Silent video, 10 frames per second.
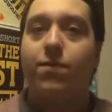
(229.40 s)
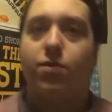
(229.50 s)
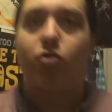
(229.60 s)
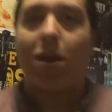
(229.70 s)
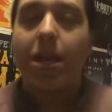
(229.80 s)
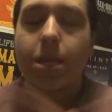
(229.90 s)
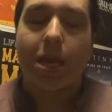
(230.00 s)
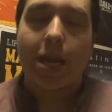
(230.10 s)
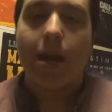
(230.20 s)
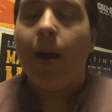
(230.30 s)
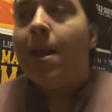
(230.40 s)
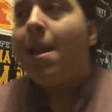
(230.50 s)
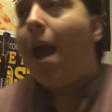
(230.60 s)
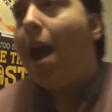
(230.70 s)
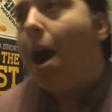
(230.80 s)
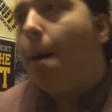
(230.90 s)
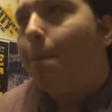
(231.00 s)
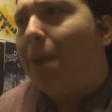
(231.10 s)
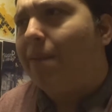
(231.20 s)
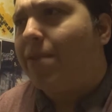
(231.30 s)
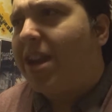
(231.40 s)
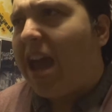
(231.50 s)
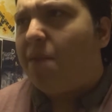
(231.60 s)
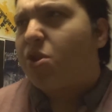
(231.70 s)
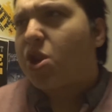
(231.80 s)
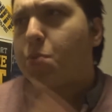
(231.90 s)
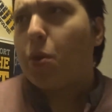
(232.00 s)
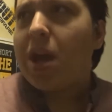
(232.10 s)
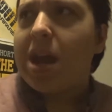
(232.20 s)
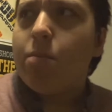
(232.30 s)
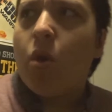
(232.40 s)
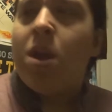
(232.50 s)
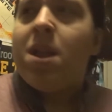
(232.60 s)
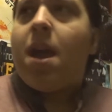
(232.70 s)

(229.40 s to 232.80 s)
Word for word: Great scene. But other than that, I'm not going to spoil it anymore.